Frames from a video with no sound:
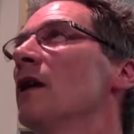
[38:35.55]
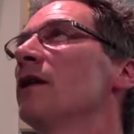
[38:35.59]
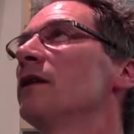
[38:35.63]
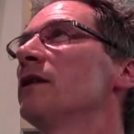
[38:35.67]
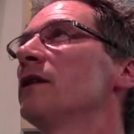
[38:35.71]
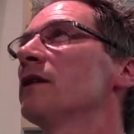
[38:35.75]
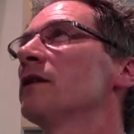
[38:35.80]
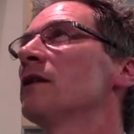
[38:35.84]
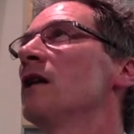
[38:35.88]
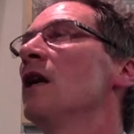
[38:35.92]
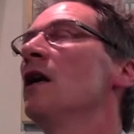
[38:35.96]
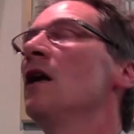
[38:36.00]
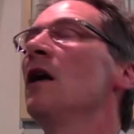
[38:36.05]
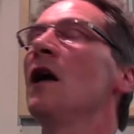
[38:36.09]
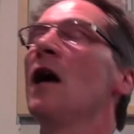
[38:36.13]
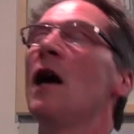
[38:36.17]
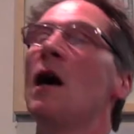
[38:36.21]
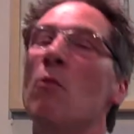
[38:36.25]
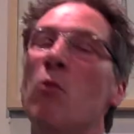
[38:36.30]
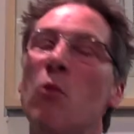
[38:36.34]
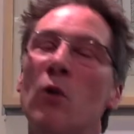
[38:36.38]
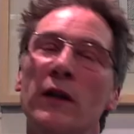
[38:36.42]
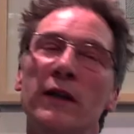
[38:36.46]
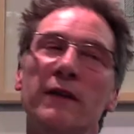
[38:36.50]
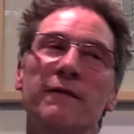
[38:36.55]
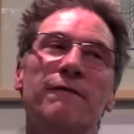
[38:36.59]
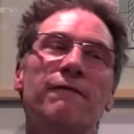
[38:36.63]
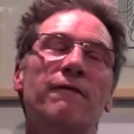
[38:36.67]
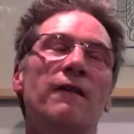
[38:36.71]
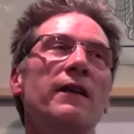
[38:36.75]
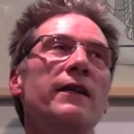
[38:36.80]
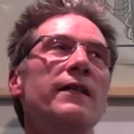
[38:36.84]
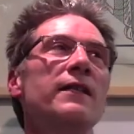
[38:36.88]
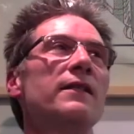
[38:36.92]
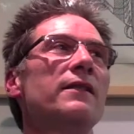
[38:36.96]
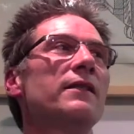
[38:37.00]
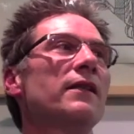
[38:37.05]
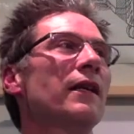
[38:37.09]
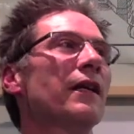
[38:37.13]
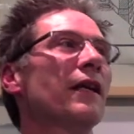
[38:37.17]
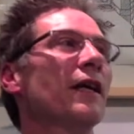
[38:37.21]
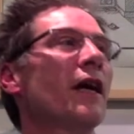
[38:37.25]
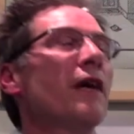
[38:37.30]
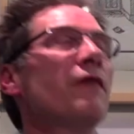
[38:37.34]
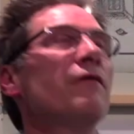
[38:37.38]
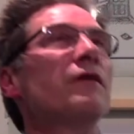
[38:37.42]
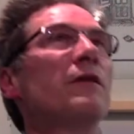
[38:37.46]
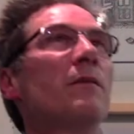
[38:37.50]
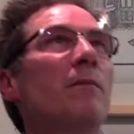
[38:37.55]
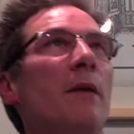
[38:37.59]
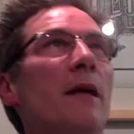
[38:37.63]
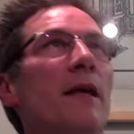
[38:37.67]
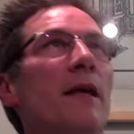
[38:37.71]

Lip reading: And what I find is I was